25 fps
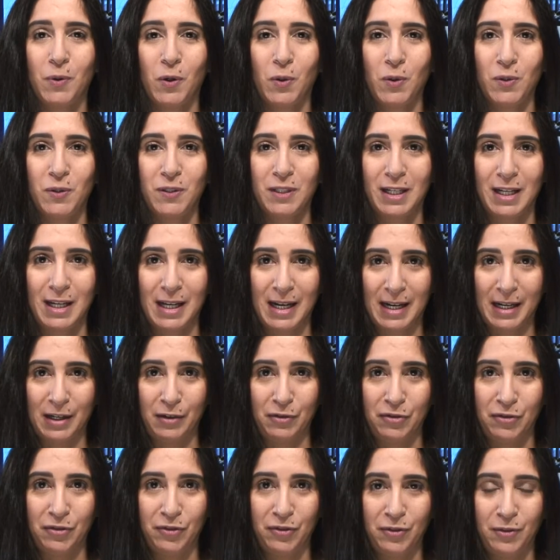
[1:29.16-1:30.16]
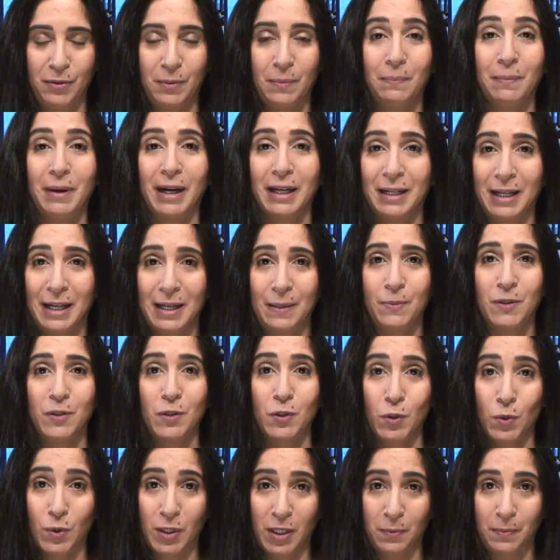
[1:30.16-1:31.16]
Post Live. My name
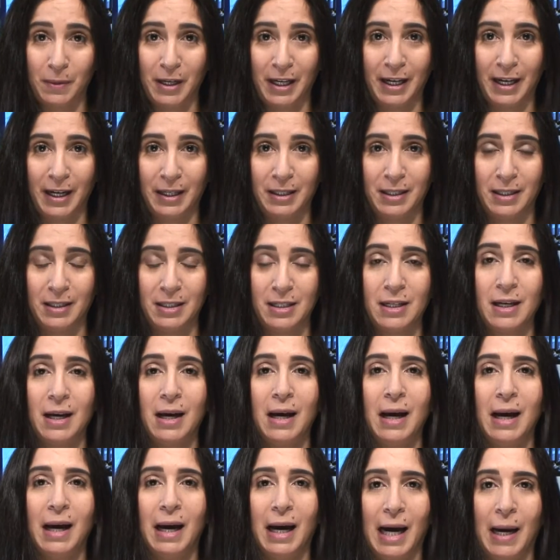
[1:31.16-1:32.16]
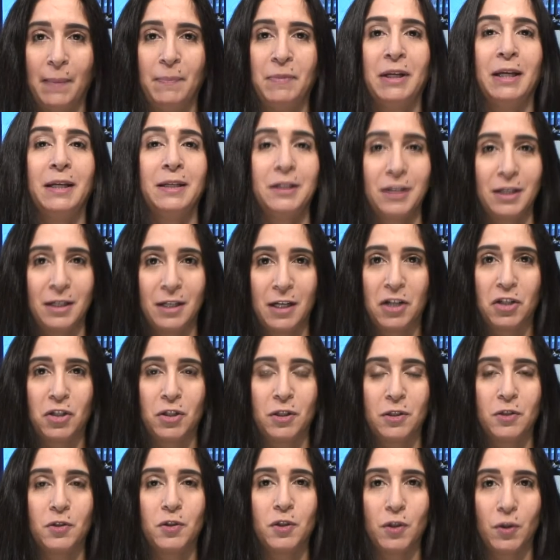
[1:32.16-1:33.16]
is Souad Mekhennet. I'm an
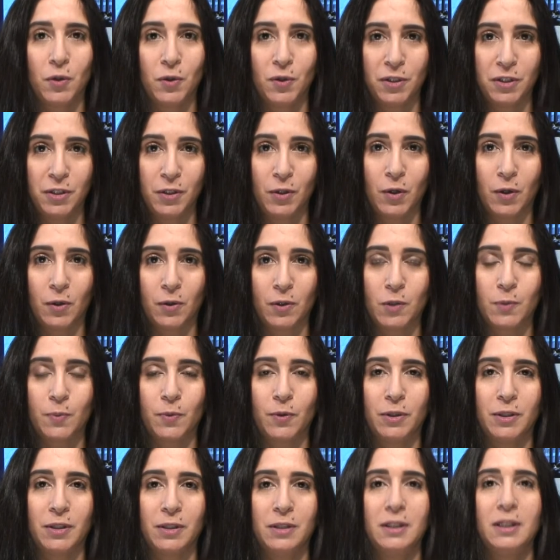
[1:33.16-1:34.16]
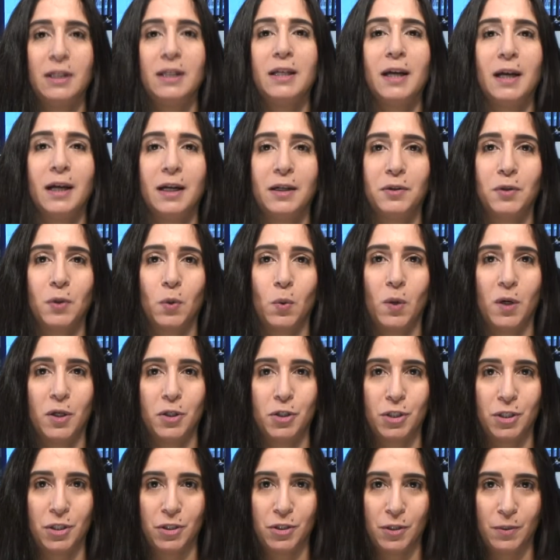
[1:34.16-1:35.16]
international security correspondent here at the
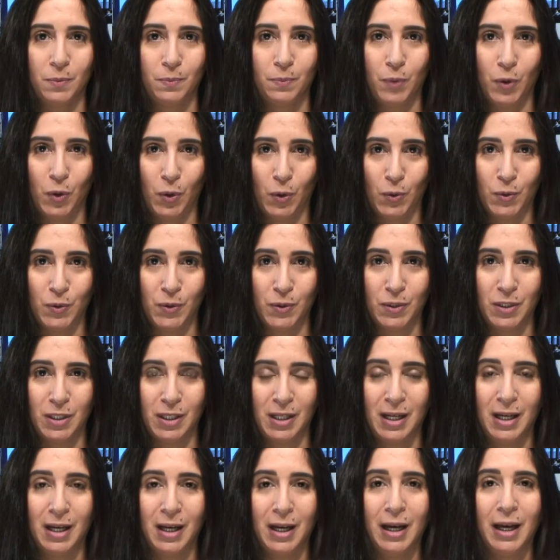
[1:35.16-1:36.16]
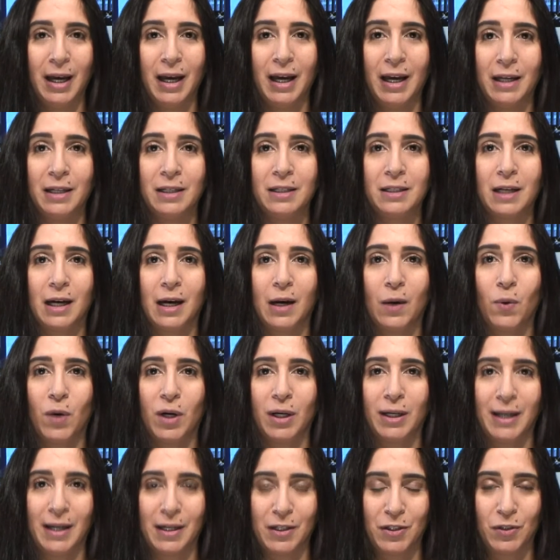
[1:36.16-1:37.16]
Washington Post. And
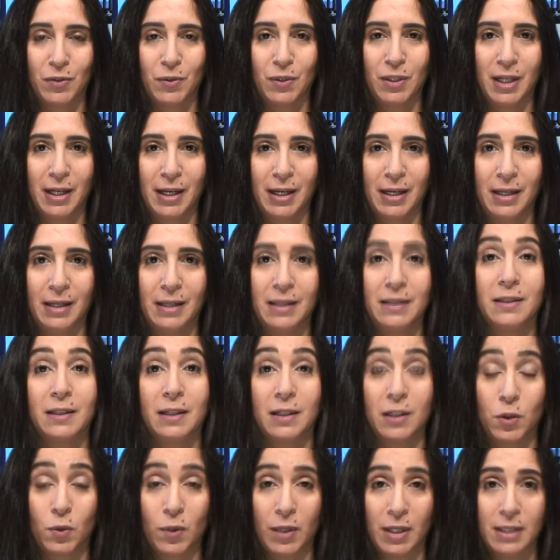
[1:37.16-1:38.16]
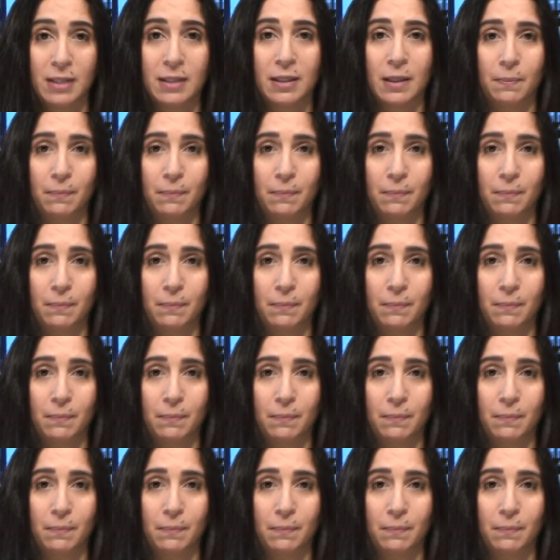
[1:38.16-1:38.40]
our guest today is Israel's